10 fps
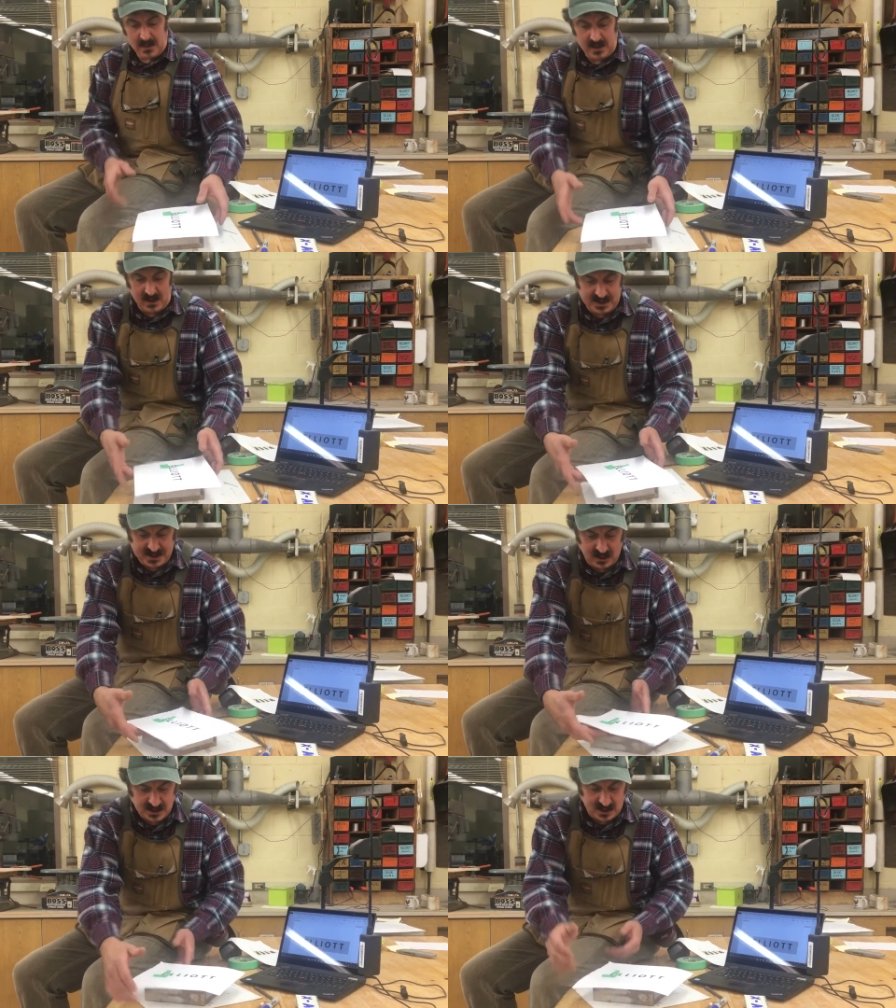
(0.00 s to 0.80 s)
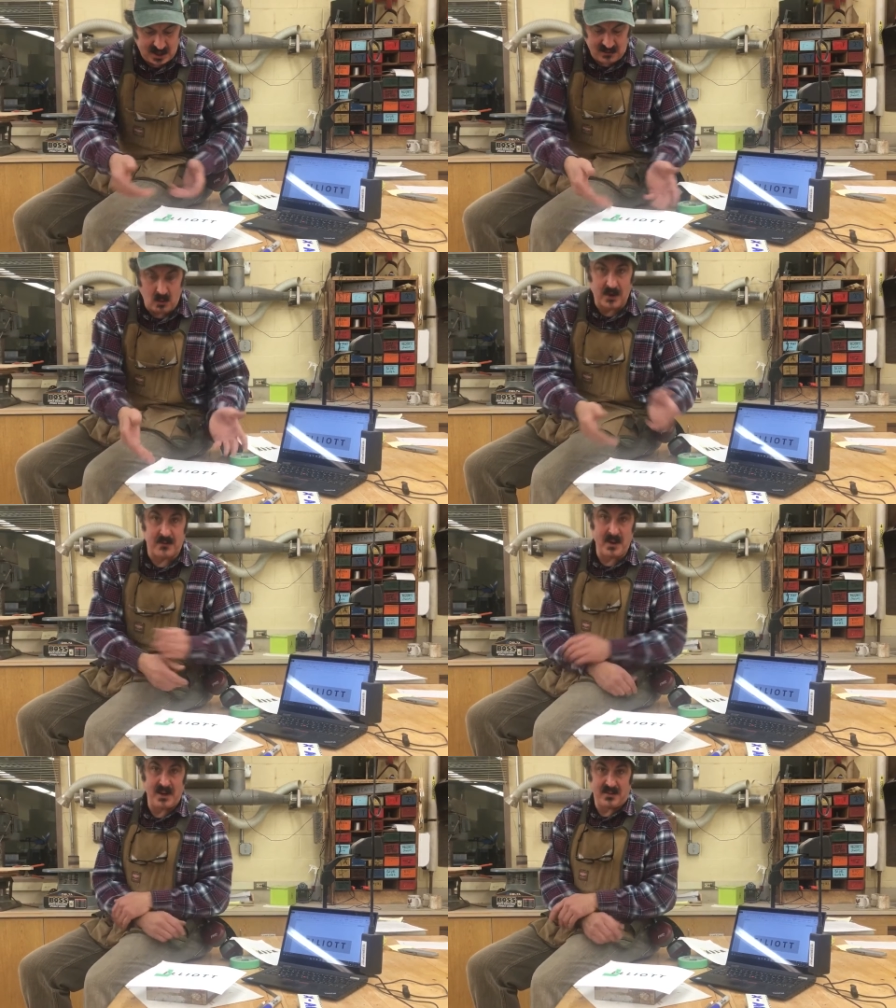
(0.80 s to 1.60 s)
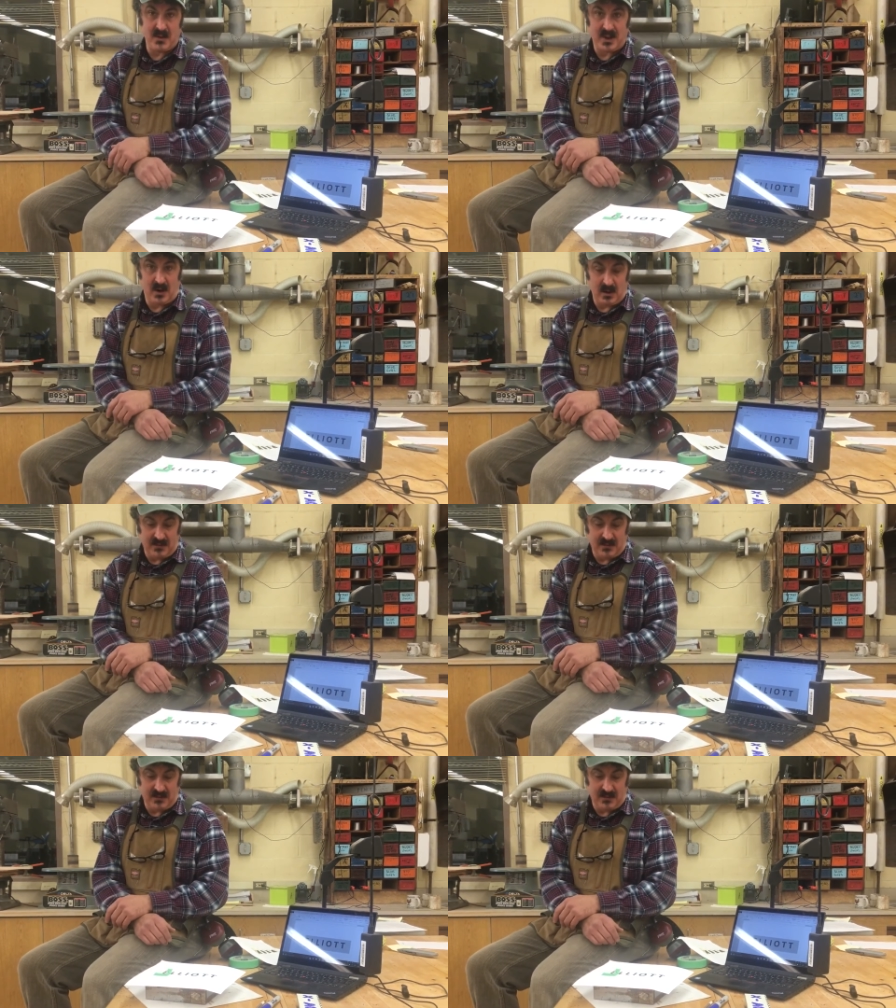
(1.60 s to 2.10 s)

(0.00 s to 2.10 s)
there still is a lot of work for me to do though,